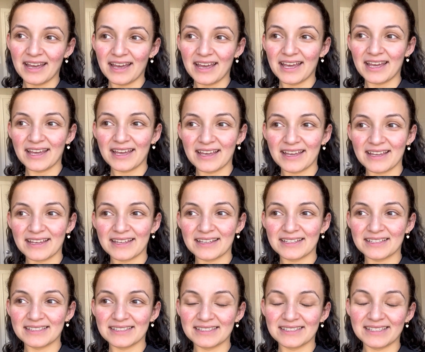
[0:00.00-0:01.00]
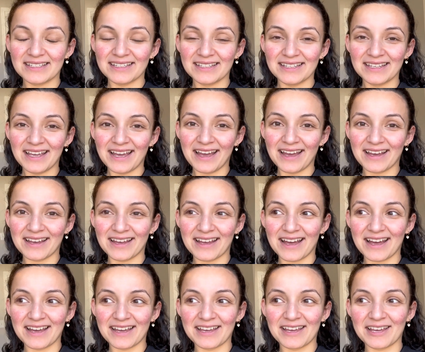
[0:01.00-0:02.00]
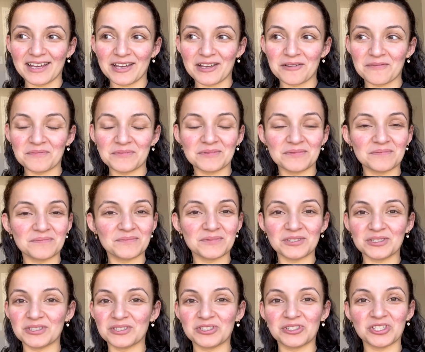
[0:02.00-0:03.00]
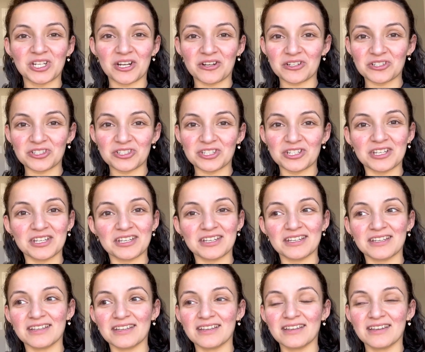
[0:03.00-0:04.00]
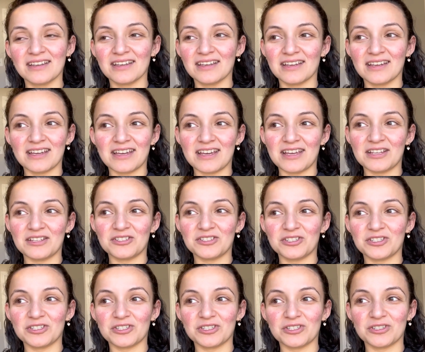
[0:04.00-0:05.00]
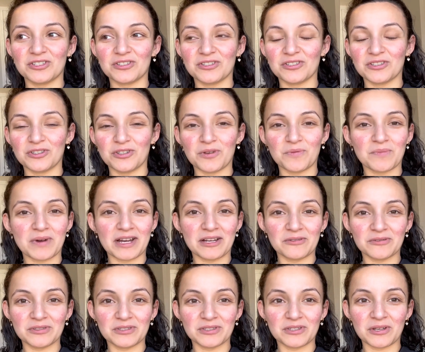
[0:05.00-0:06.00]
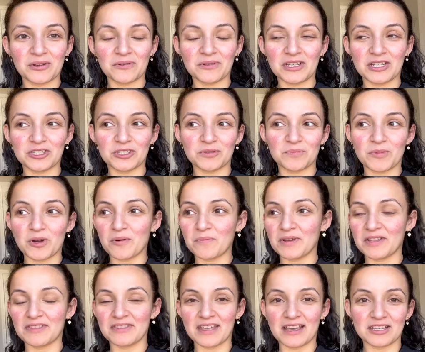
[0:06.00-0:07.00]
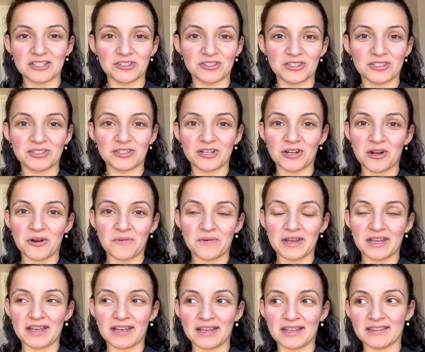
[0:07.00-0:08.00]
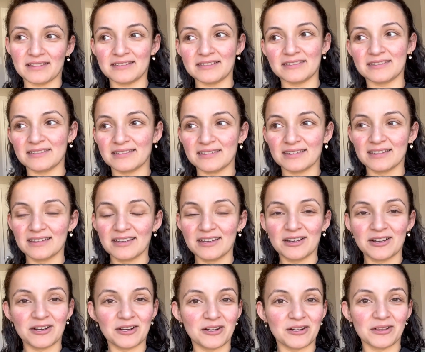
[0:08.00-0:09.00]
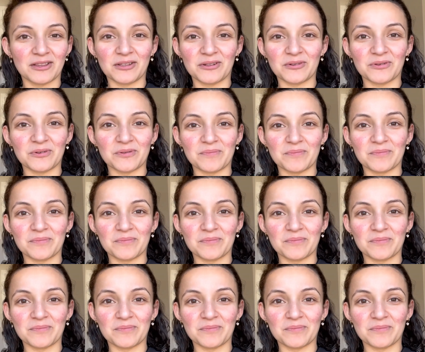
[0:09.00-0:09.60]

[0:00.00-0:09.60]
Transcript: And yeah, I am just cherishing each new milestone, each moment that she's growing and just her little